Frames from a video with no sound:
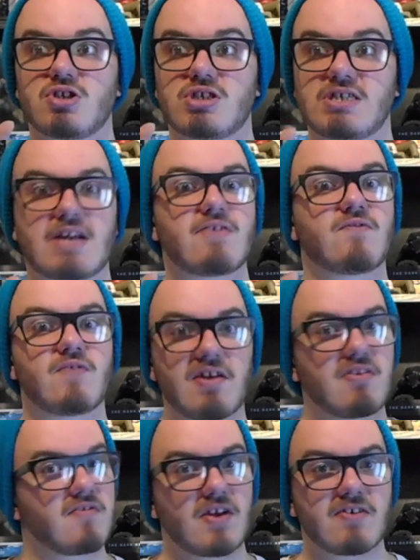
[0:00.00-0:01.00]
Sounds
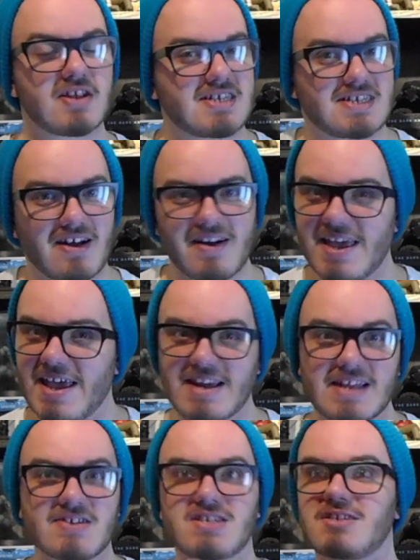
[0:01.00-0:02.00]
very, very
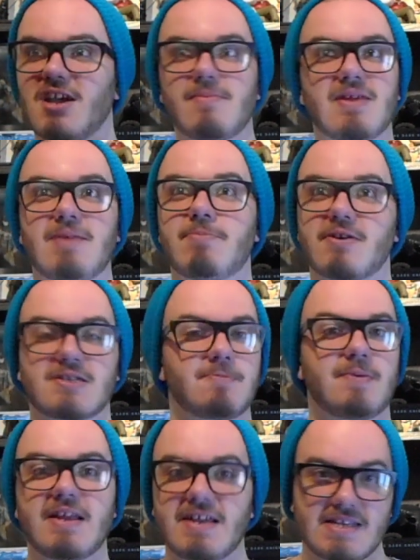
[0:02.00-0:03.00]
exciting. There's so many
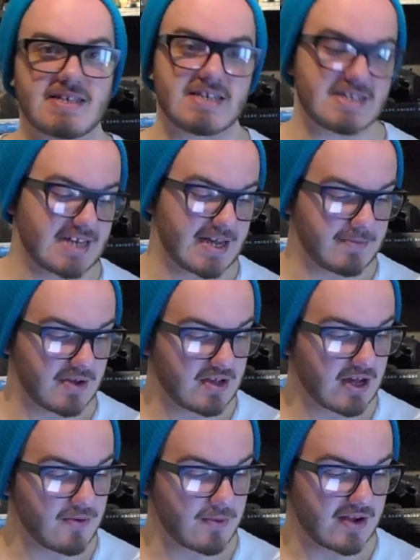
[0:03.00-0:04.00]
possibilities that this game could
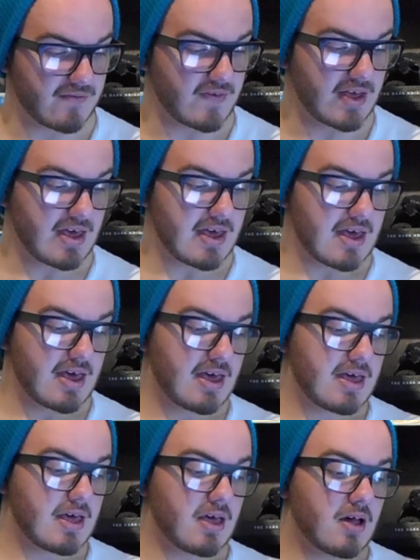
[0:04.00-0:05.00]
go with.
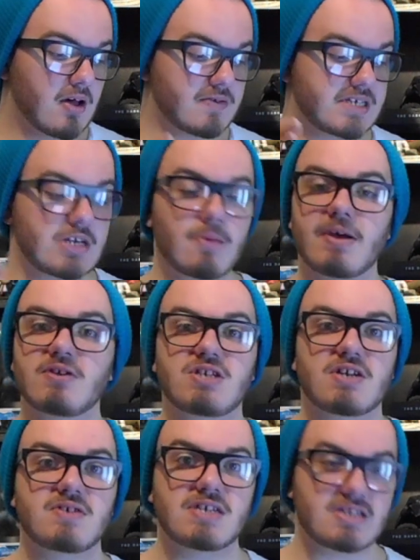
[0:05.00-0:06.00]
Obviously not much
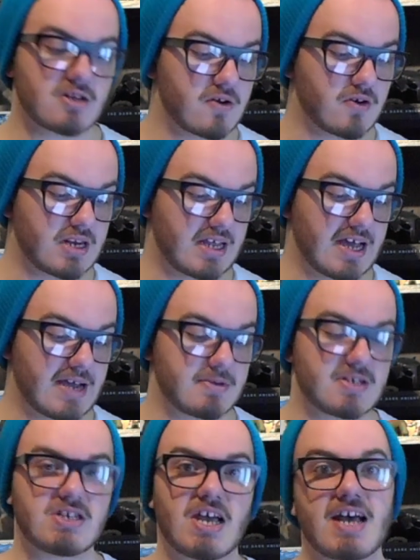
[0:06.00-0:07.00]
else is known on the game
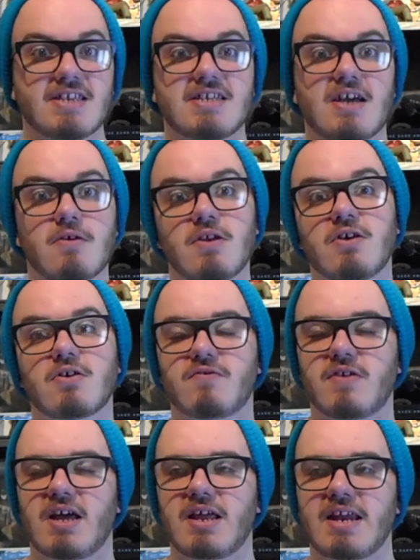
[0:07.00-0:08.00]
just yet, as it only got
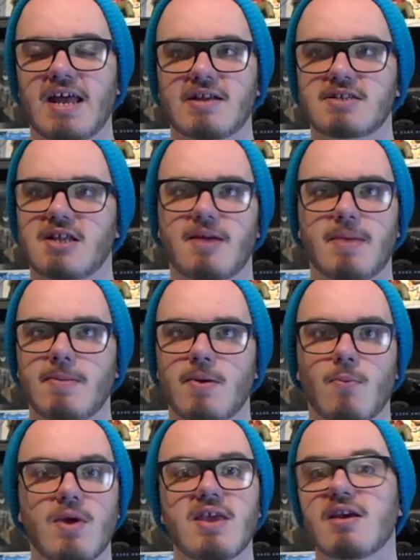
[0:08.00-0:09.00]
announced like maybe
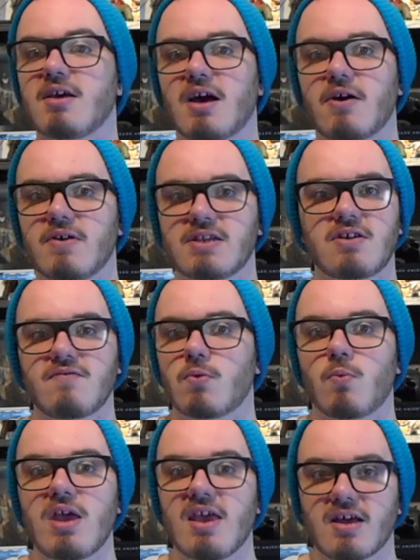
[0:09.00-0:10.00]
a week ago. It's not
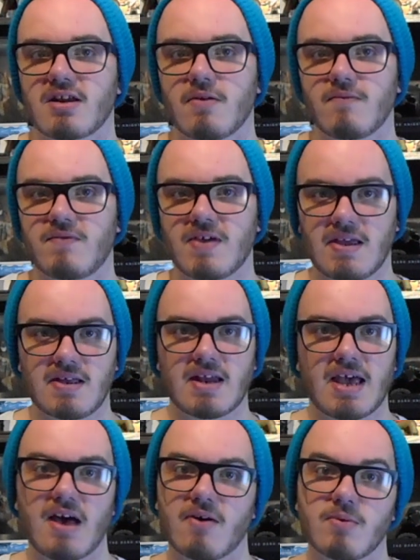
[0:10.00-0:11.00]
even a week I don't think
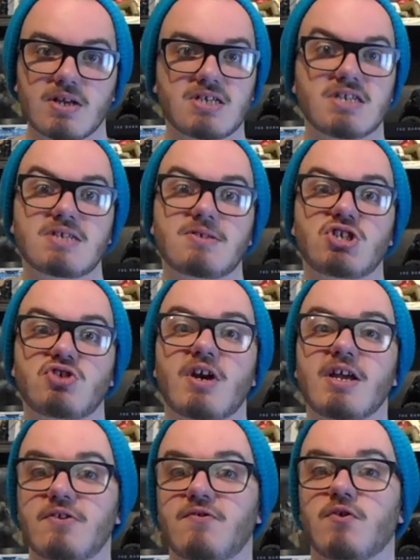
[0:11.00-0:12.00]
now, which is
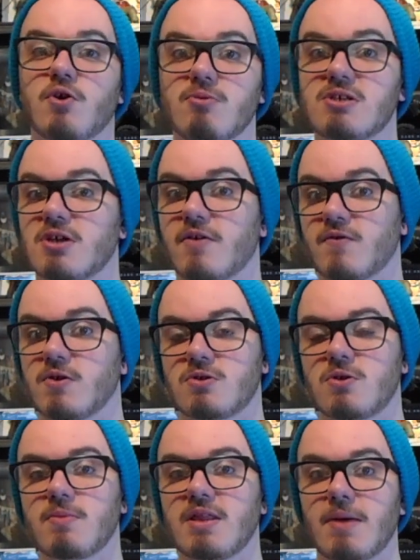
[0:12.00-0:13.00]
strange for Ubisoft,
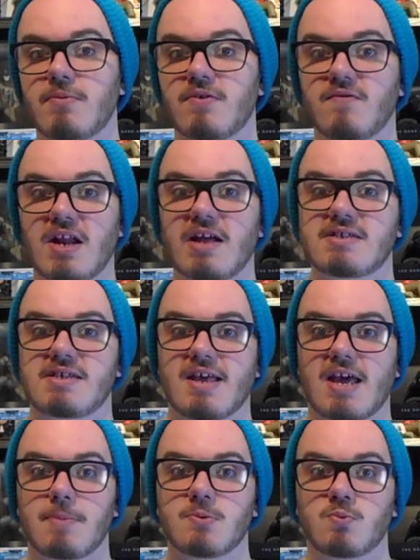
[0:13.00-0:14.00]
because normally they would have announced their
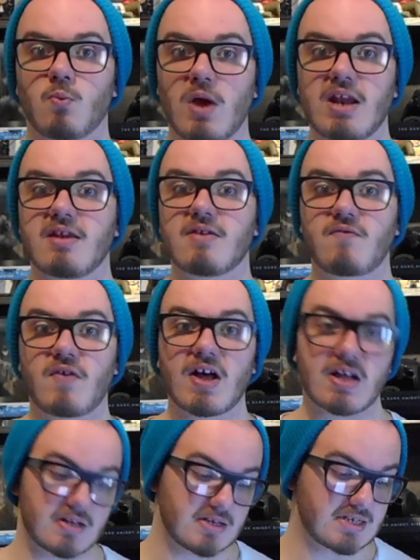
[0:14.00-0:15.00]
games well in
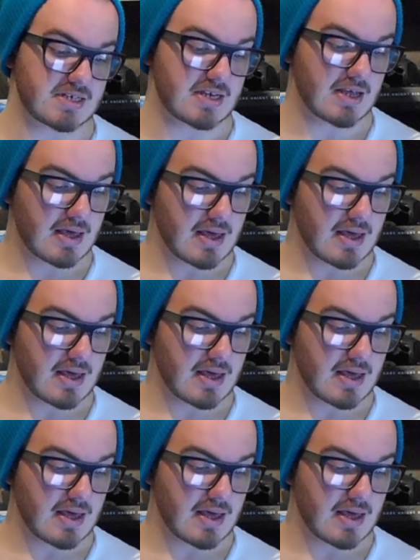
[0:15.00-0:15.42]
advance,